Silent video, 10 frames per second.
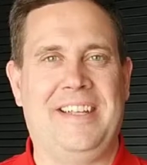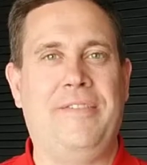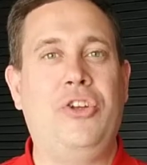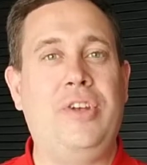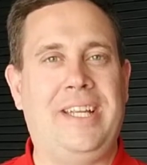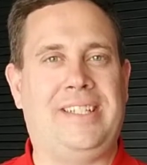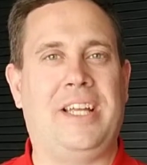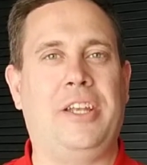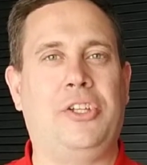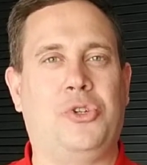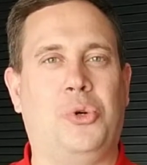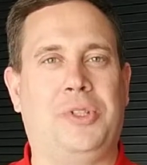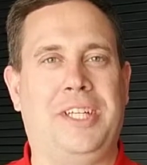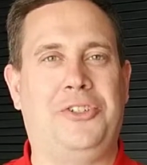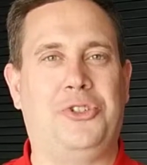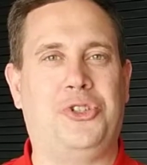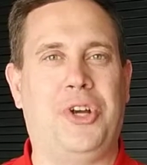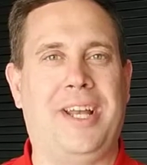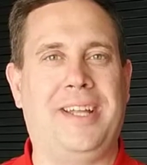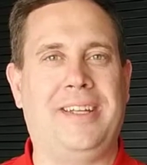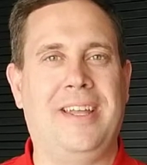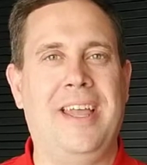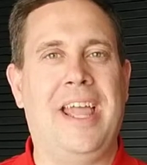If you need Sunday school teacher training